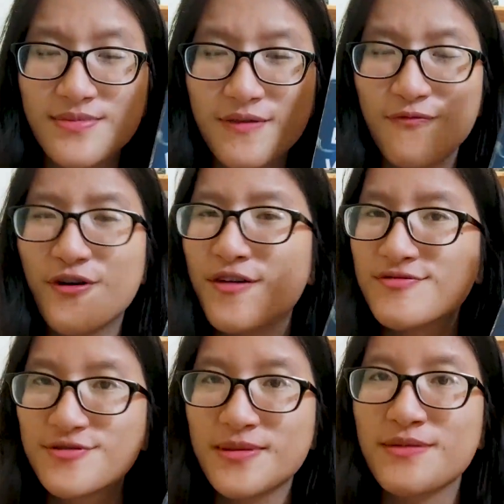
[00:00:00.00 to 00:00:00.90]

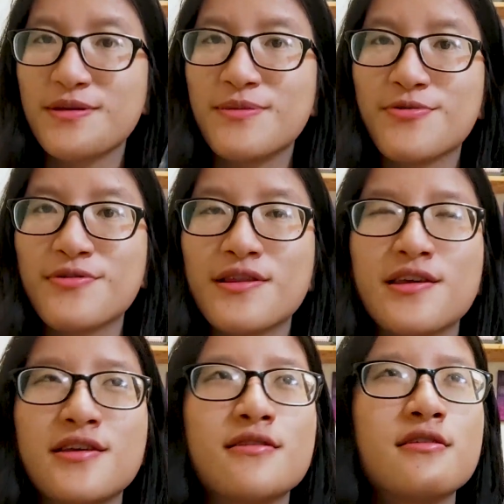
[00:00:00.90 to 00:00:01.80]
involved so many people in
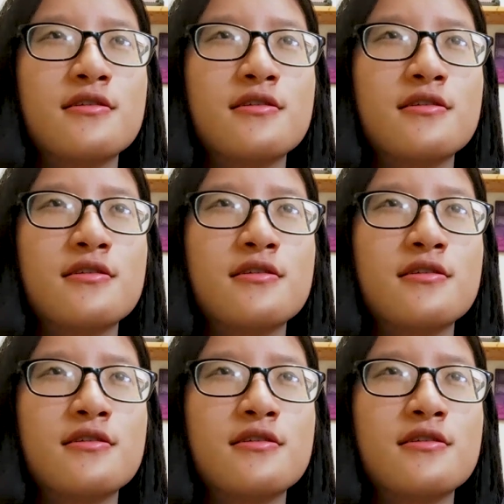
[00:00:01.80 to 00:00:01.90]
it.